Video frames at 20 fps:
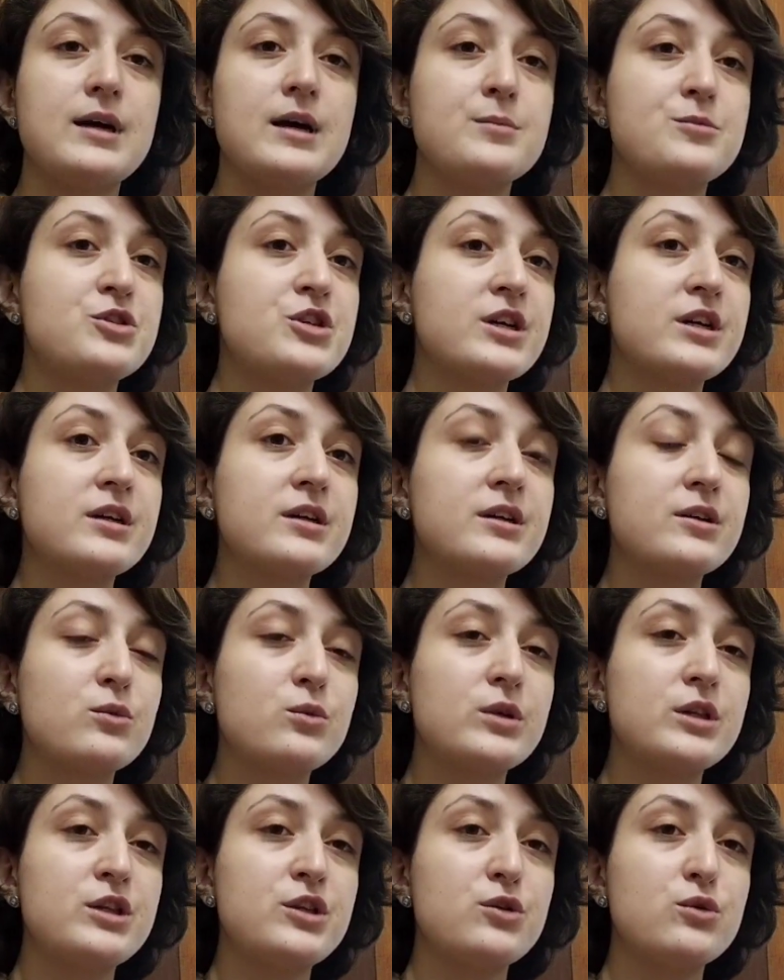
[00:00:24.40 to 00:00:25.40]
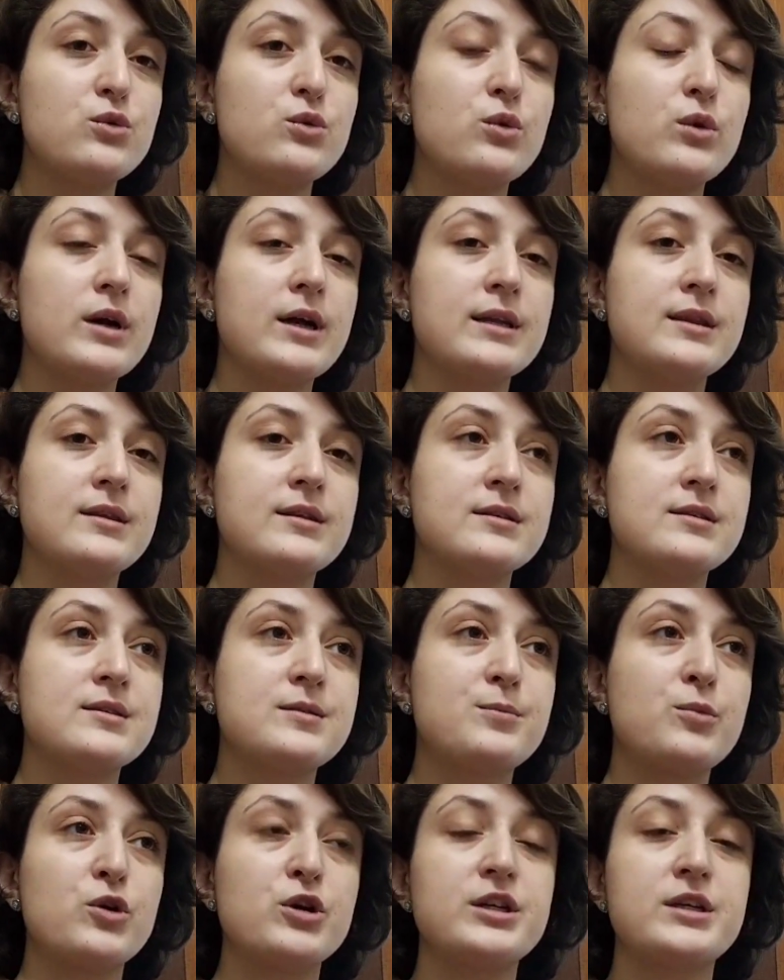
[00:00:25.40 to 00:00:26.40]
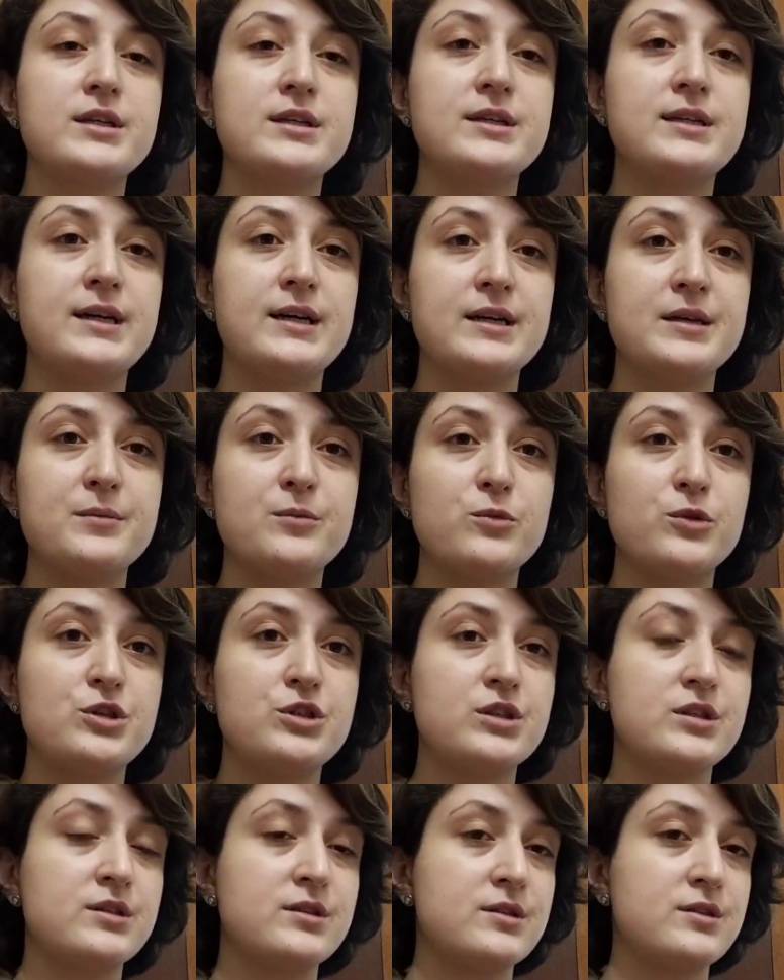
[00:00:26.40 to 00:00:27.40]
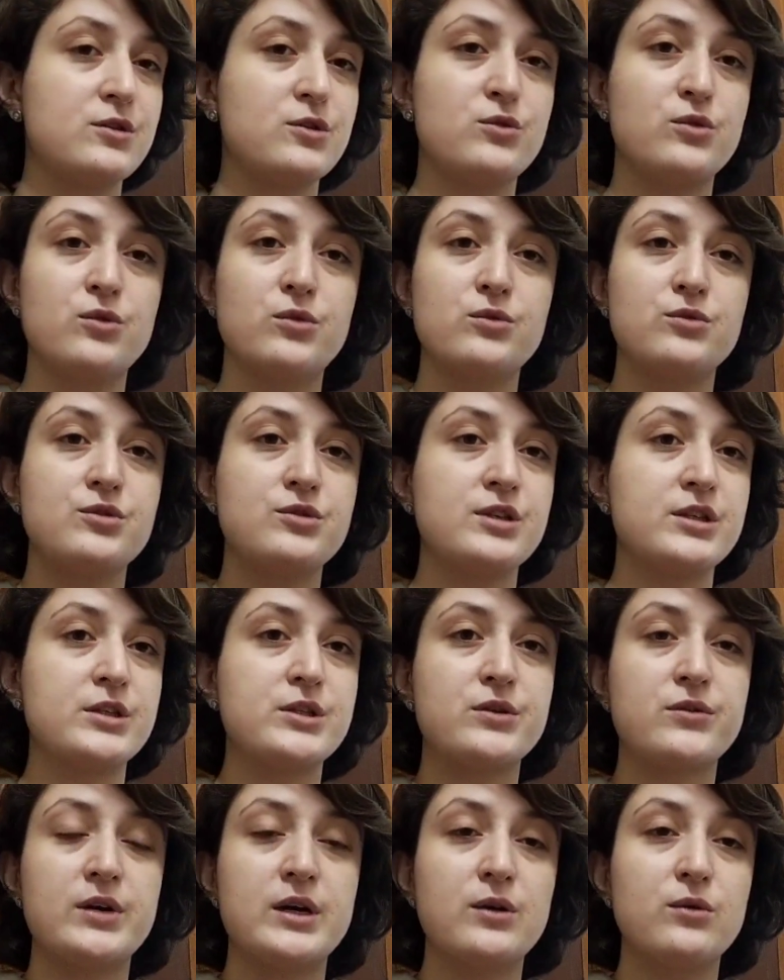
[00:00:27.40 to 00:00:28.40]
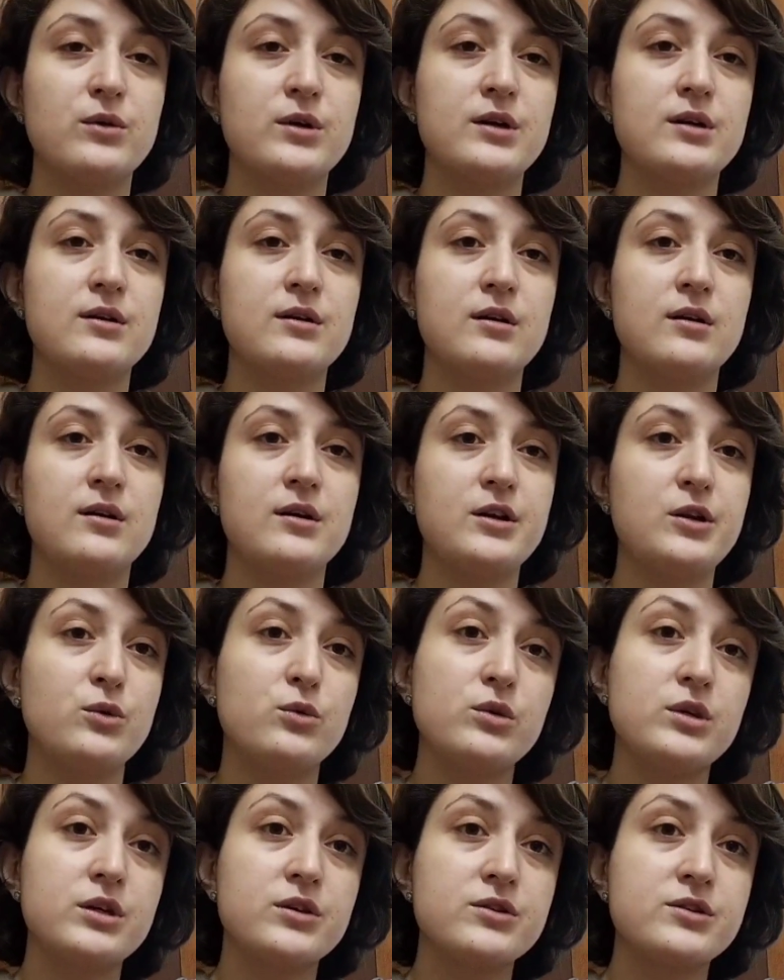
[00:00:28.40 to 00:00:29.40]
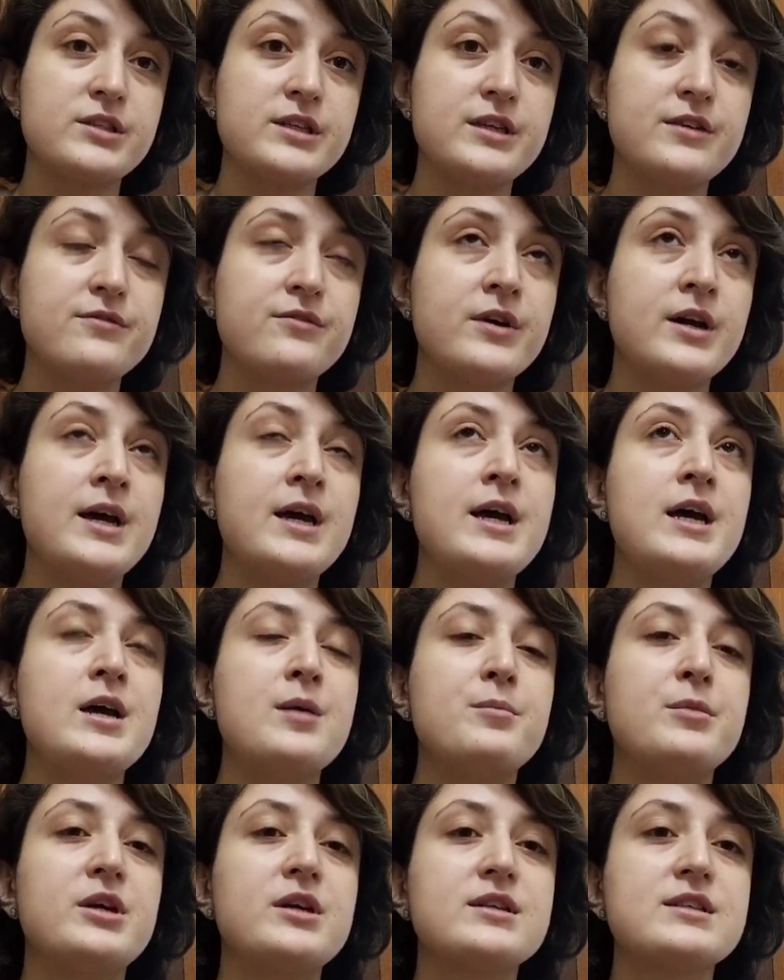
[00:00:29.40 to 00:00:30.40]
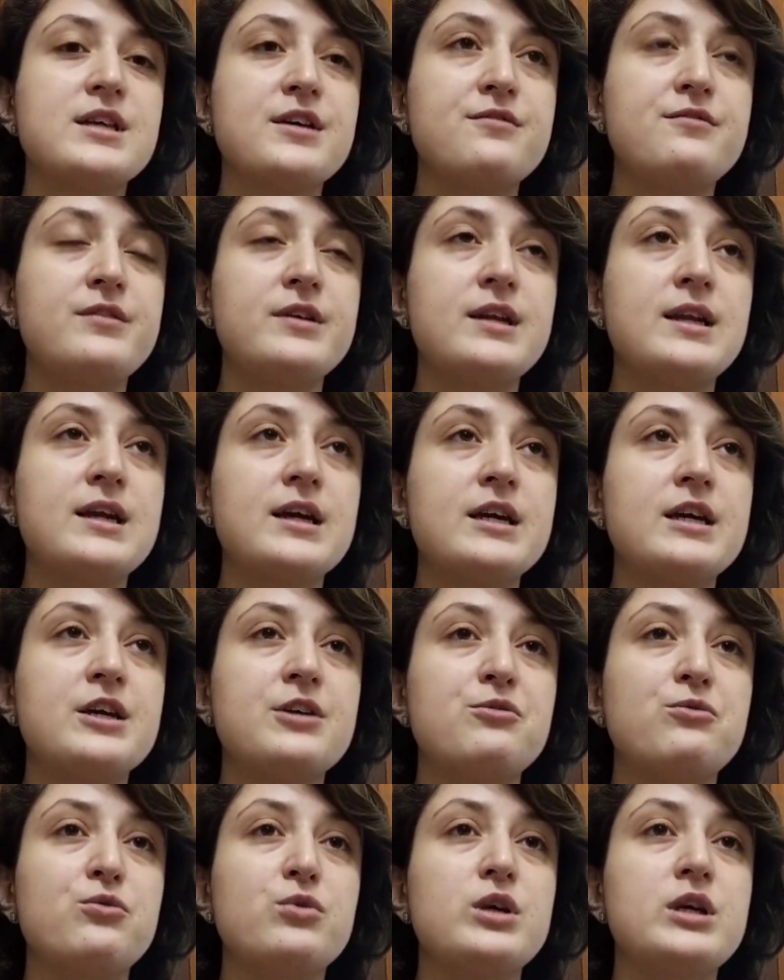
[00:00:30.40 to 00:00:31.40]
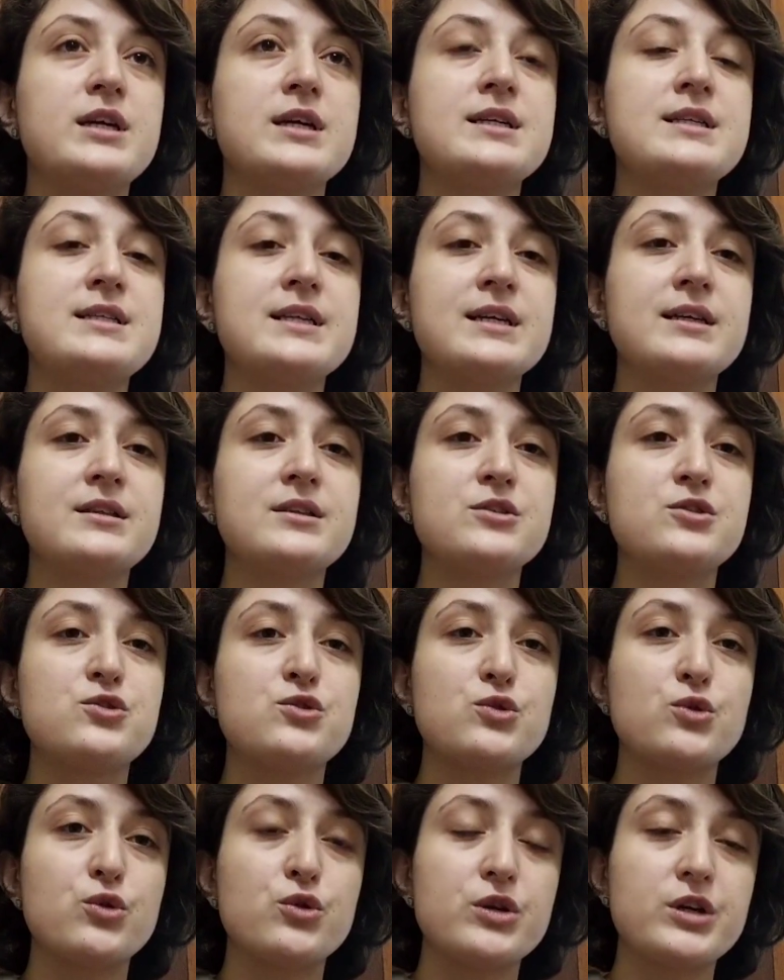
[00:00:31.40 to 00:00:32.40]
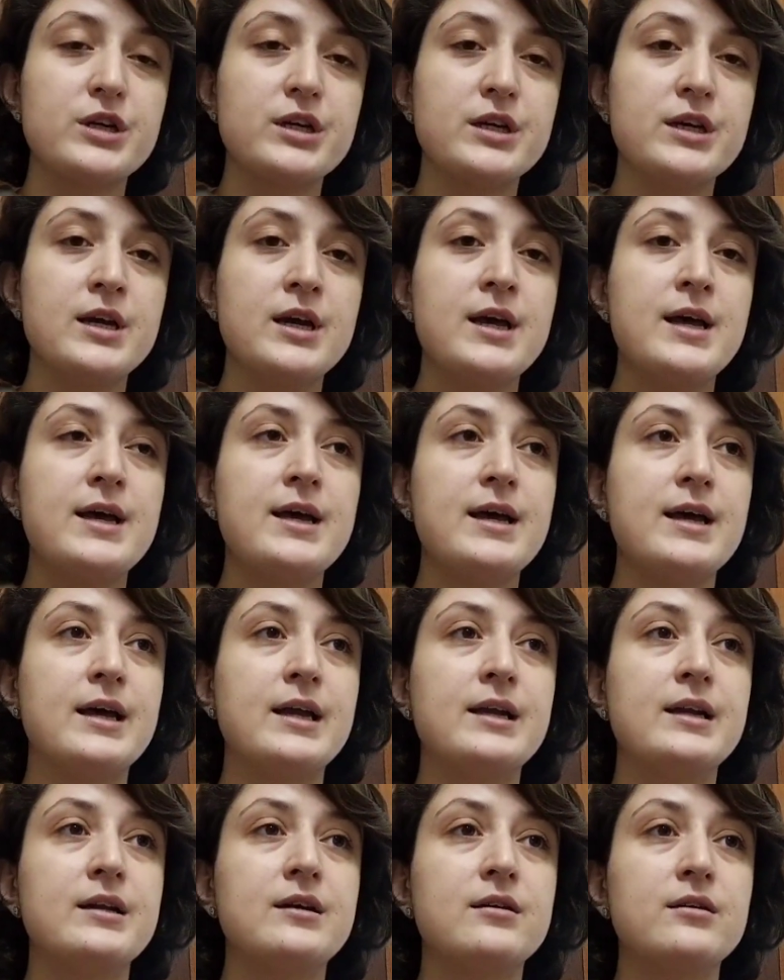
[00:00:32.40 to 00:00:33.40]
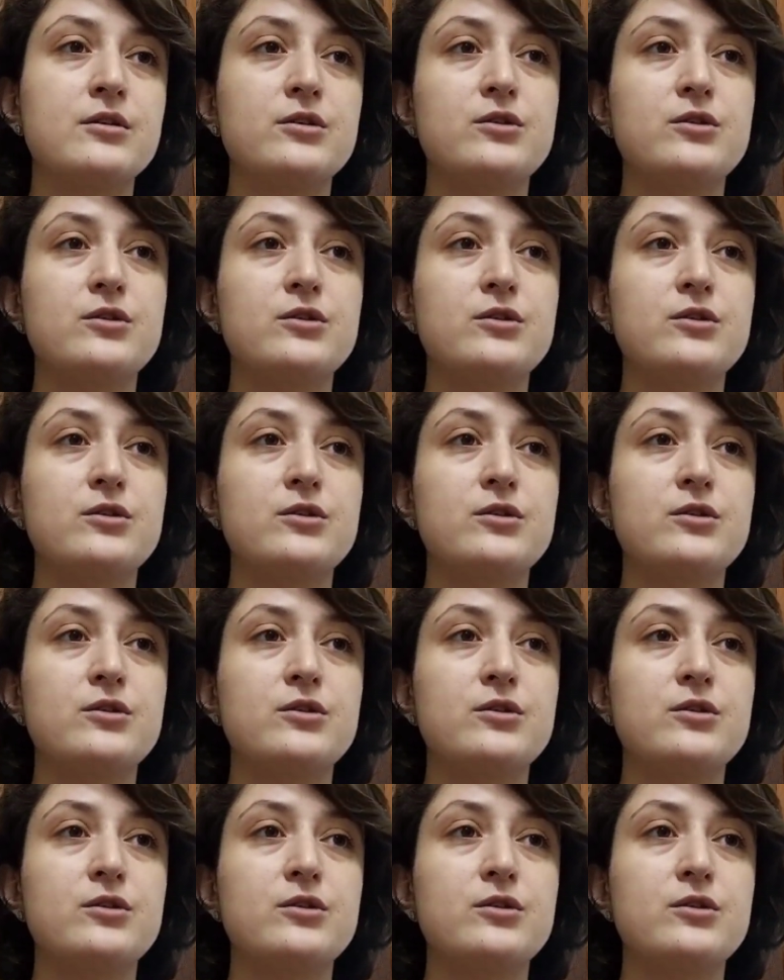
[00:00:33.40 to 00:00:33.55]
I'm sharing it with you at this point in time, which is, just around New Year's Eve, because I feel like if we can take this story and,